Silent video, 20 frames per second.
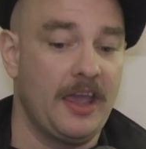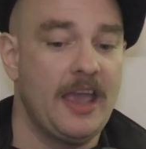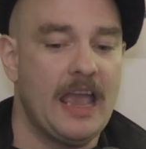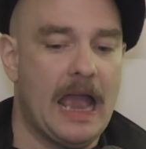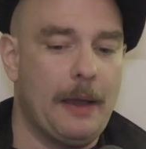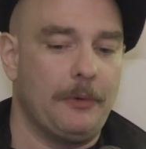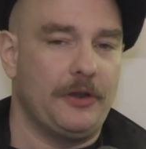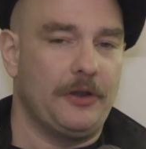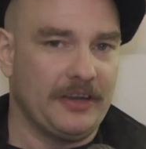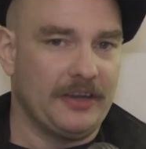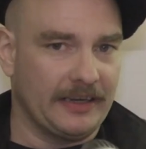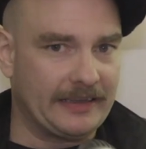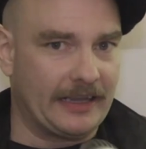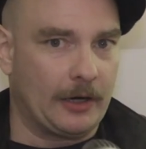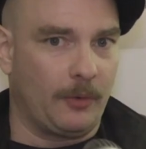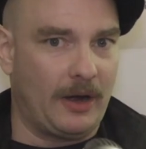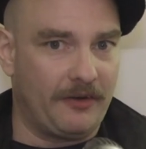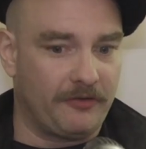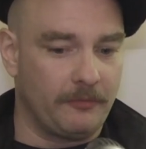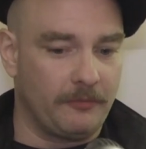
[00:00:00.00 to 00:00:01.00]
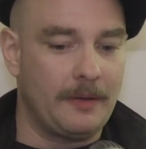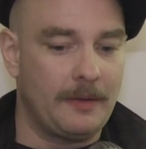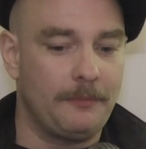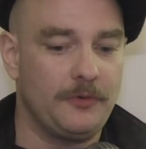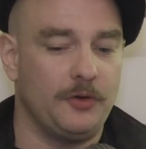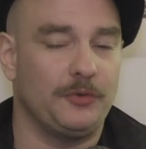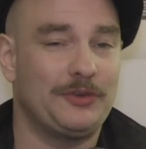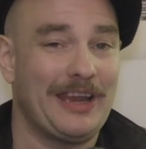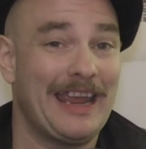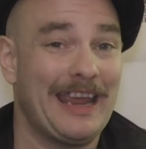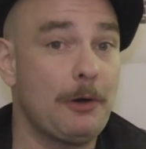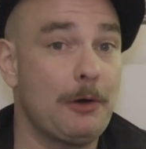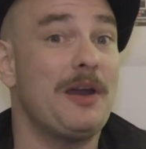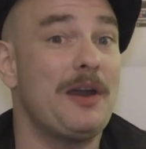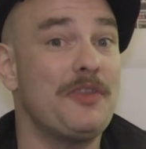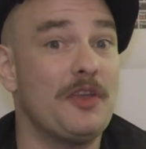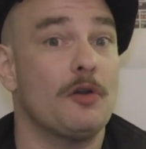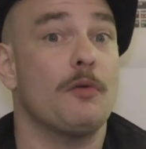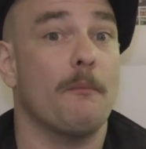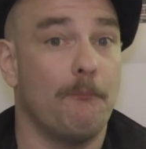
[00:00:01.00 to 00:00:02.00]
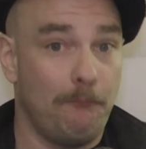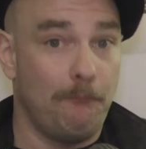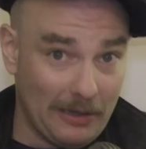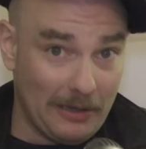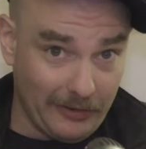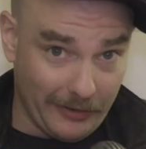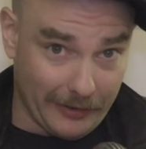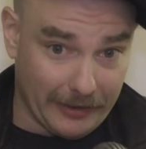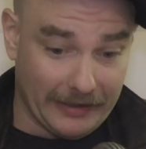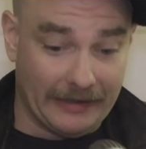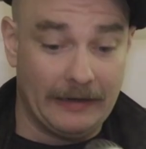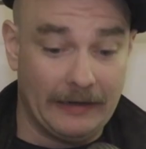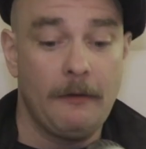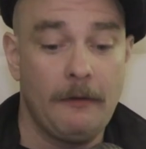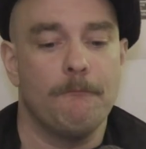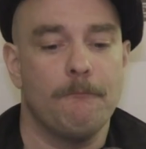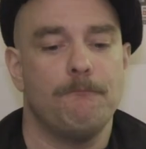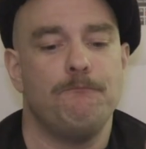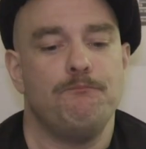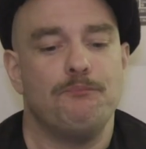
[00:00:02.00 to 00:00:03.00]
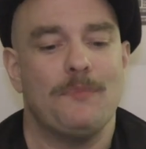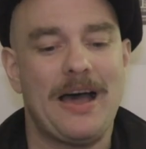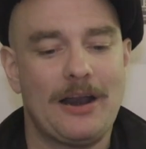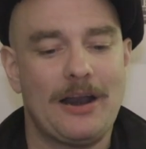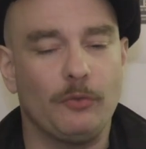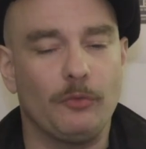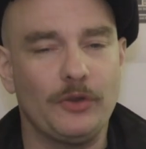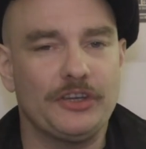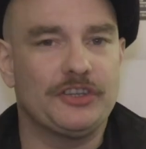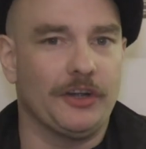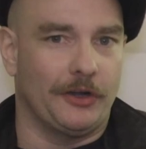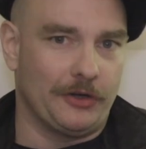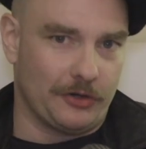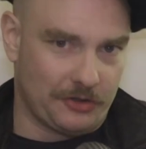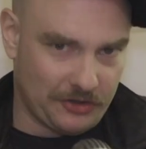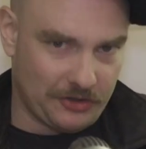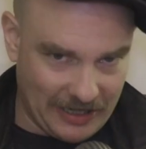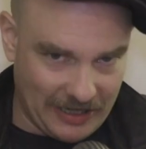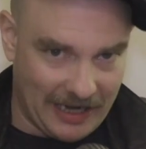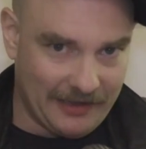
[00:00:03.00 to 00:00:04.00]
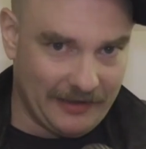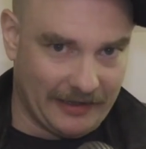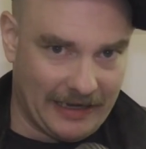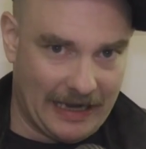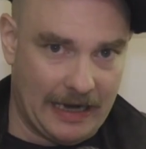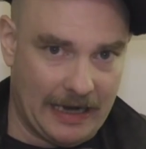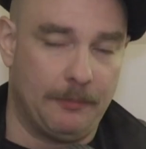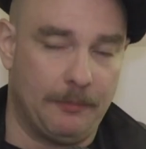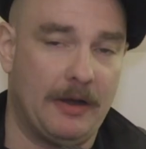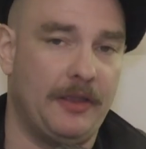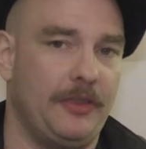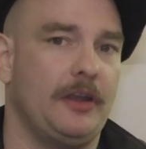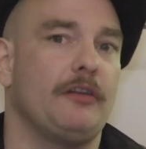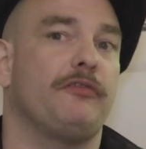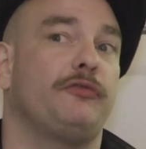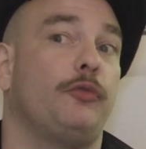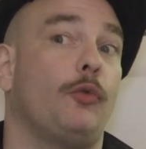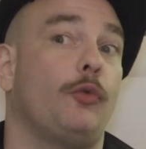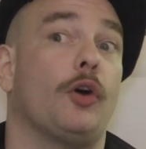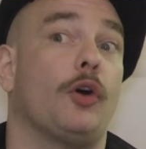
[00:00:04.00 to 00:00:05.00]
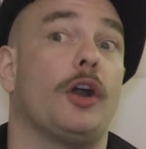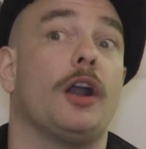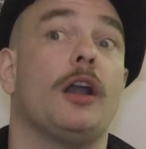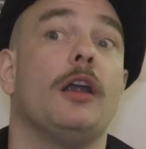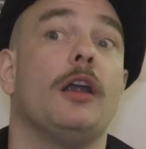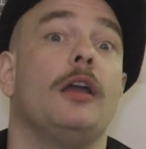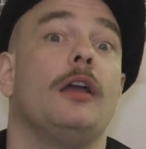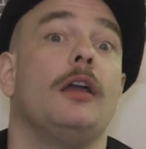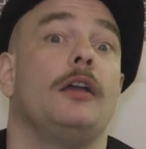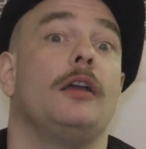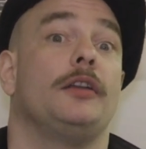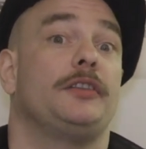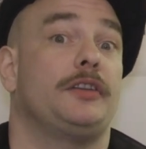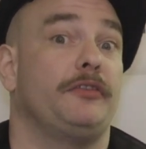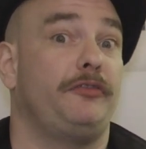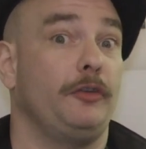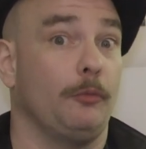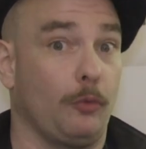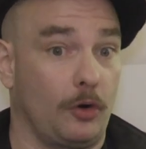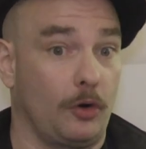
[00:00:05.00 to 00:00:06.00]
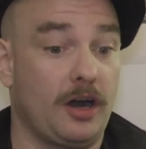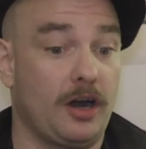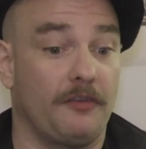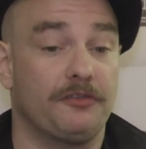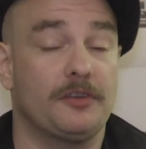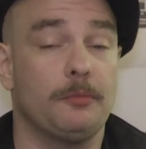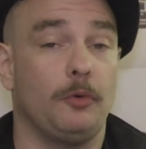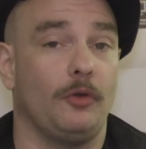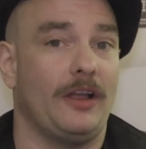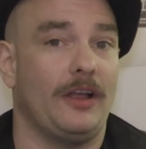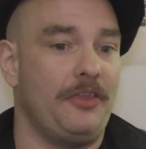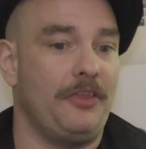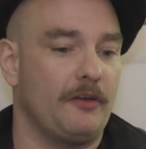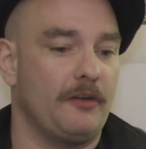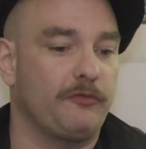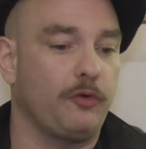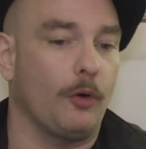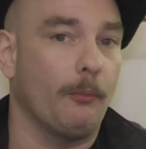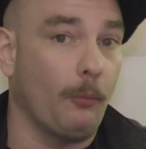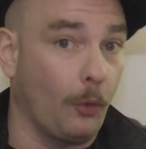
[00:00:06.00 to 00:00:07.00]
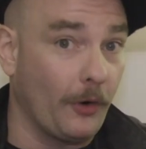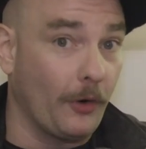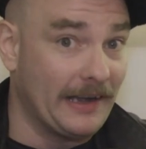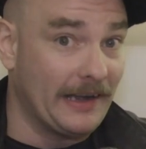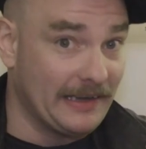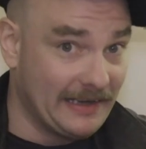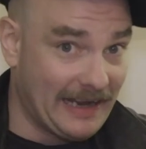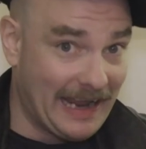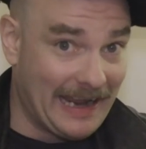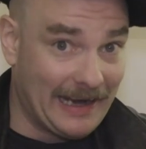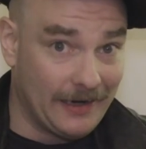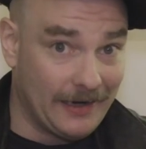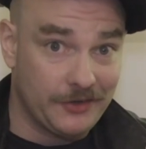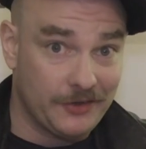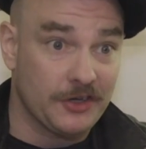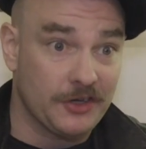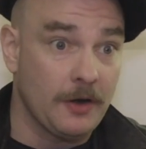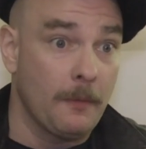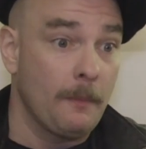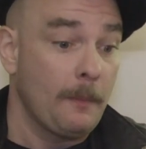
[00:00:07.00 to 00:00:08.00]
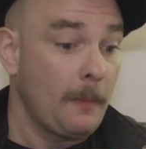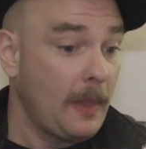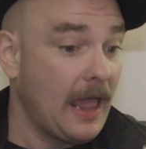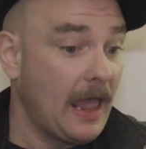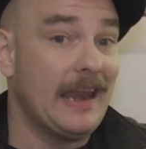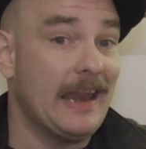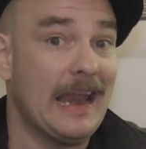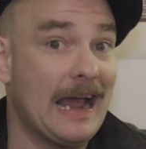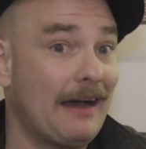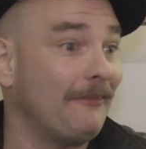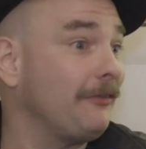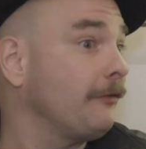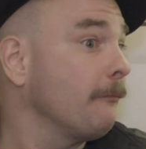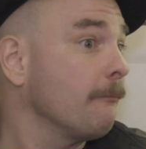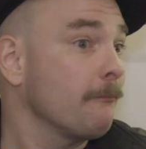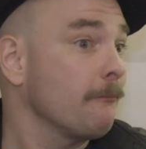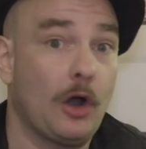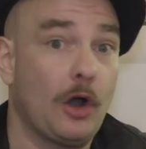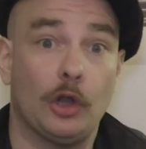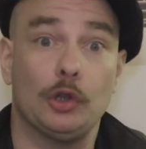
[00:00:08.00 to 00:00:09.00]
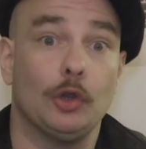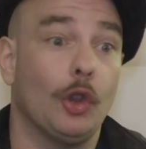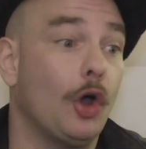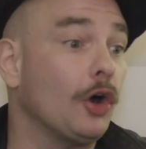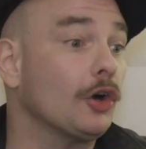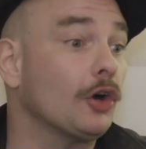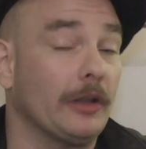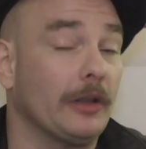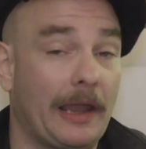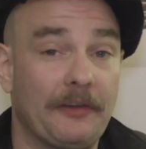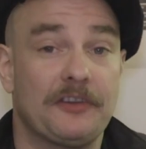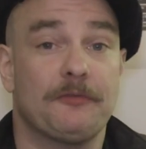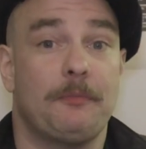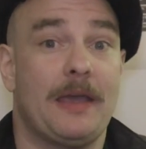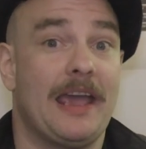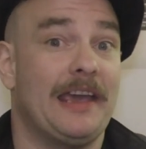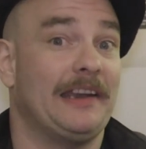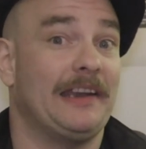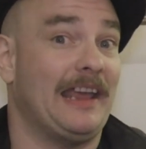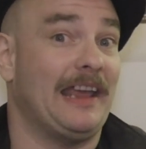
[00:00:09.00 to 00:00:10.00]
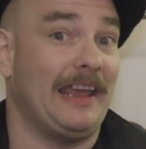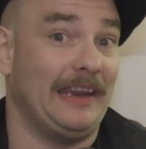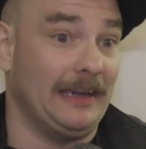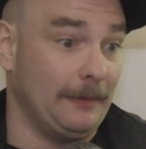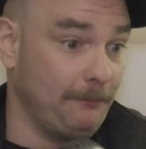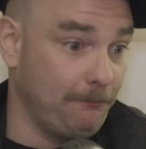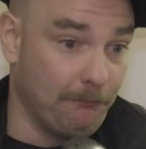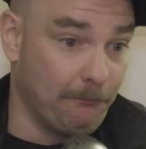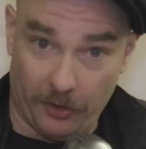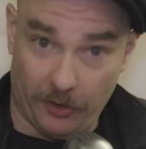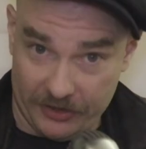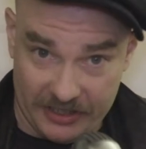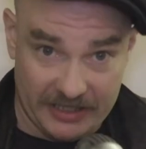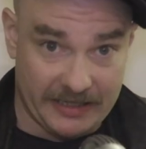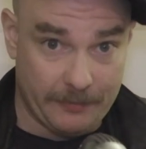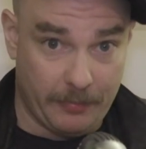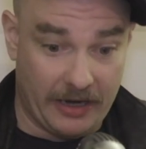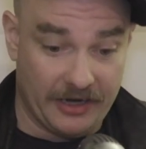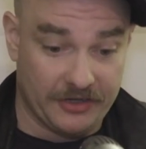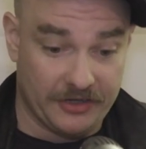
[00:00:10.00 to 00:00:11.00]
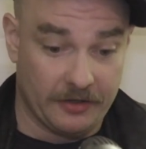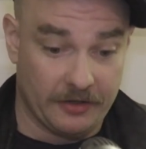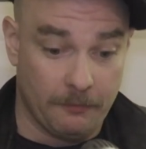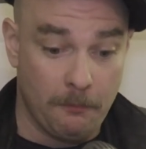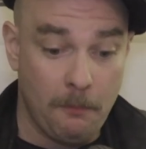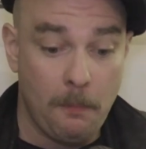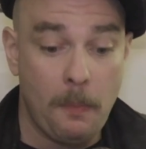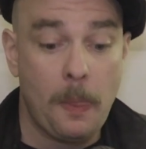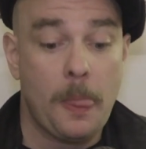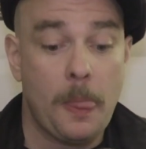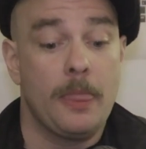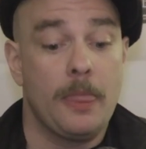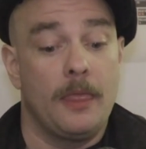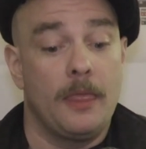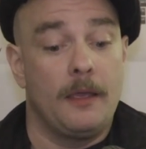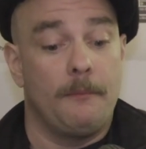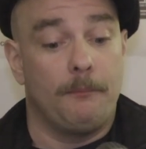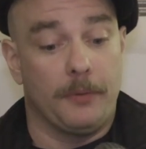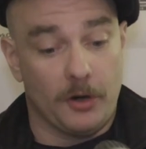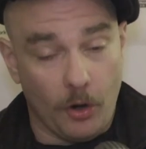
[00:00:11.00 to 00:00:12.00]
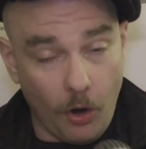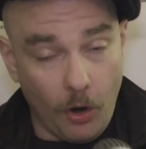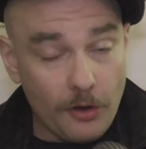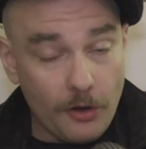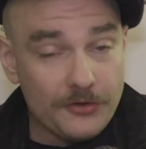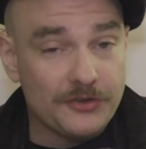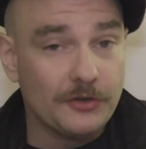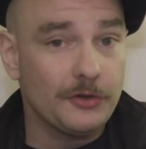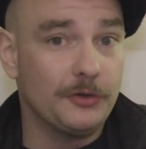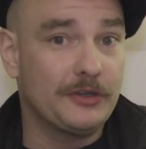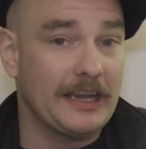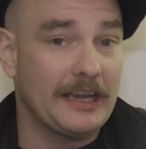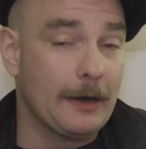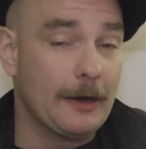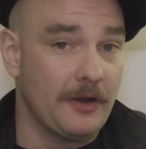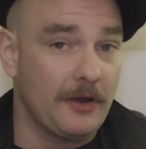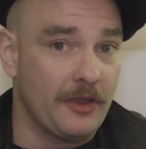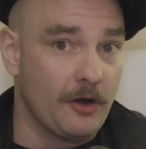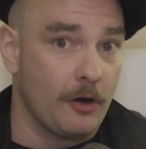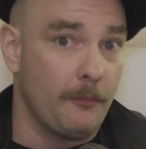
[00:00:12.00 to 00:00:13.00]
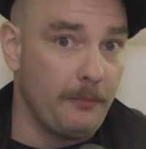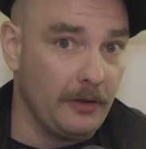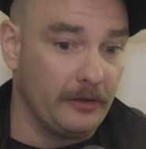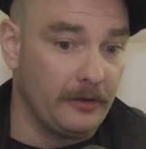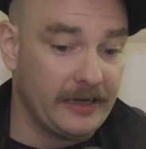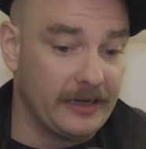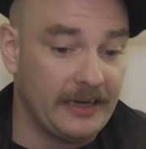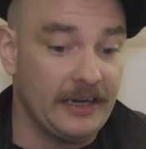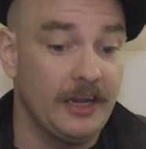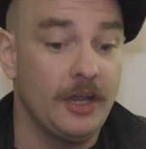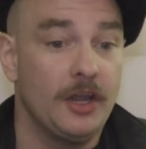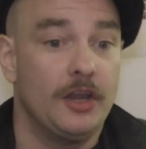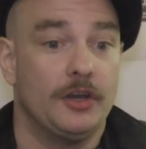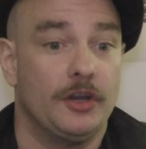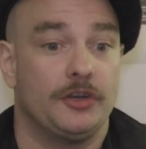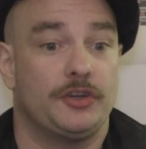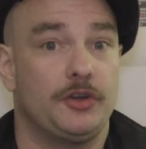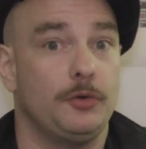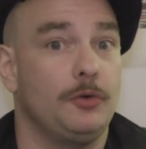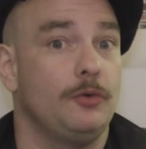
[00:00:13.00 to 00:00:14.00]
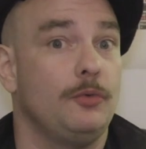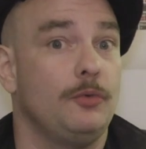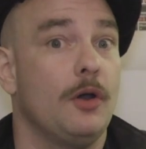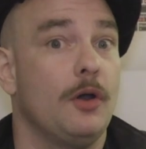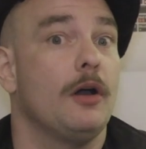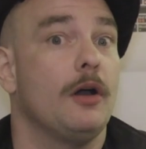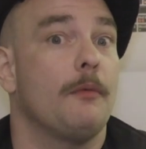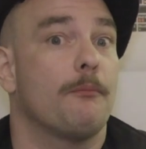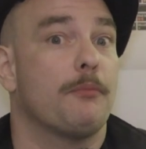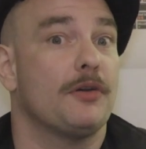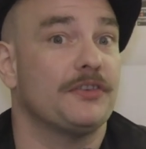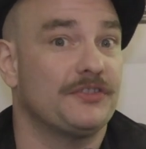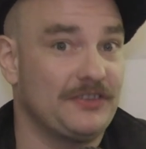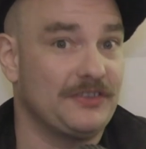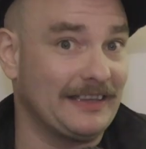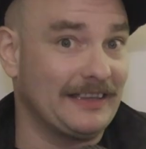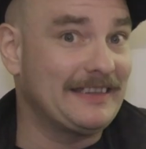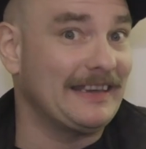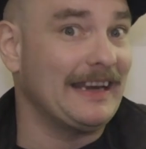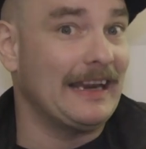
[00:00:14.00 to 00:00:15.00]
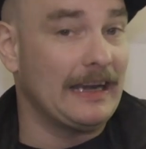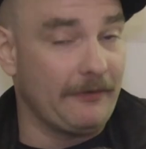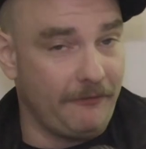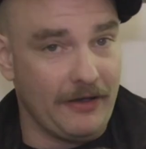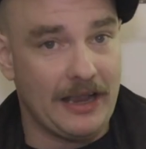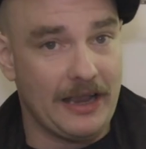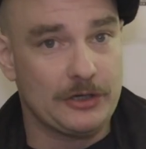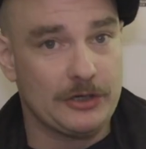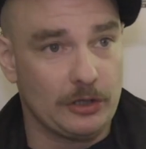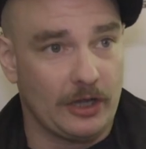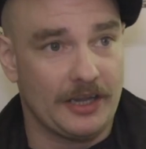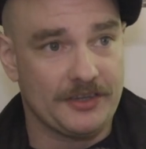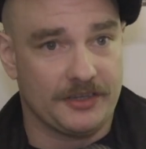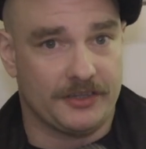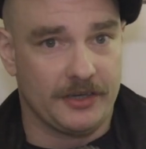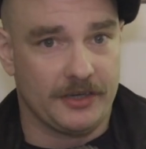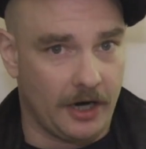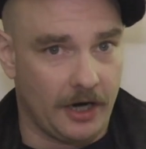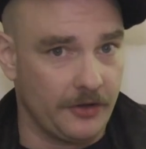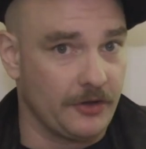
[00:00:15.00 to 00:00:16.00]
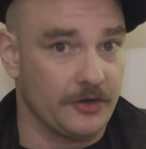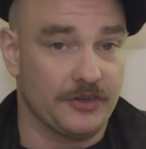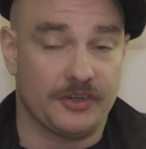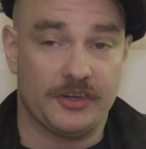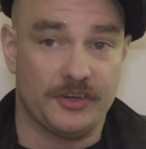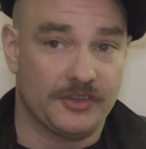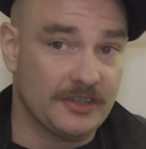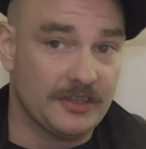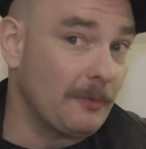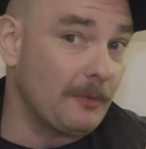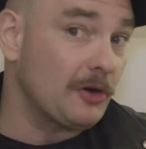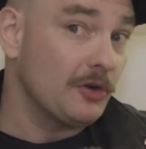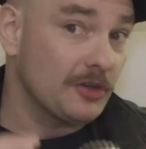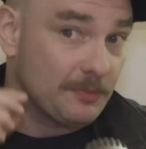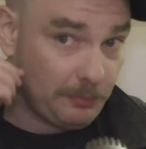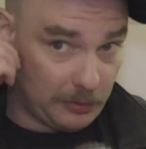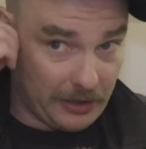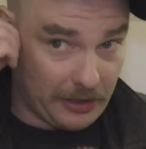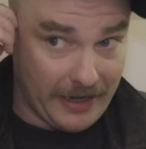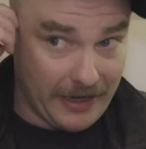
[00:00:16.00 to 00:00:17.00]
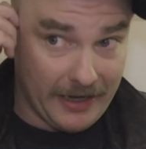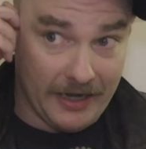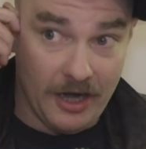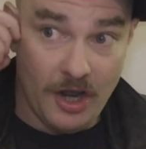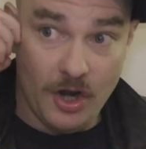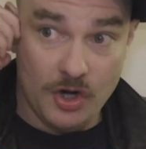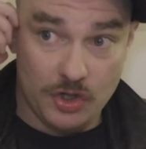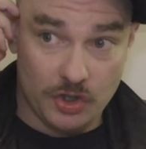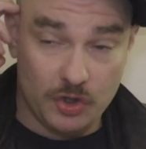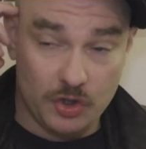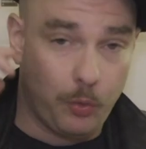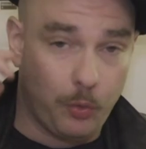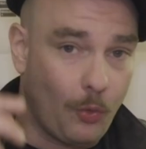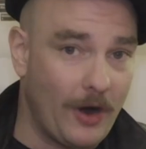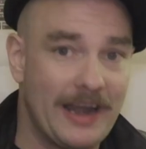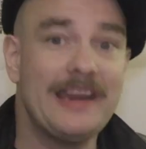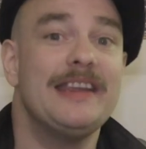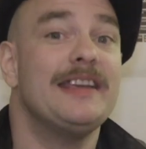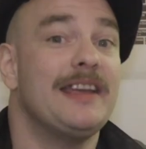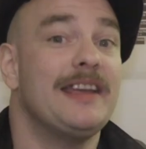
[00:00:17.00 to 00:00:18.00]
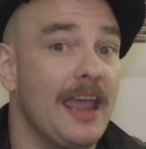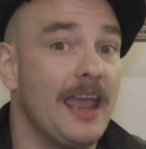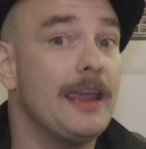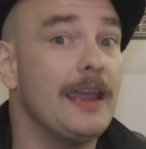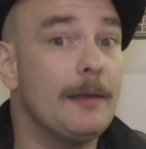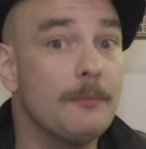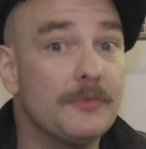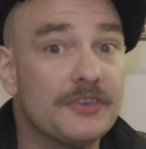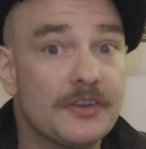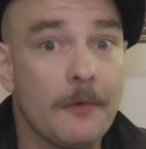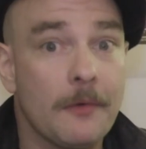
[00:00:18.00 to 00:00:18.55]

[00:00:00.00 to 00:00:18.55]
And when you take that away from them, you take away their ability not only to understand the game and therefore to feel more comfortable and therefore more engaged and have a longer lifespan in participation, but also you take away their ability to present it and evangelize it to others. Because someone who's played 20 games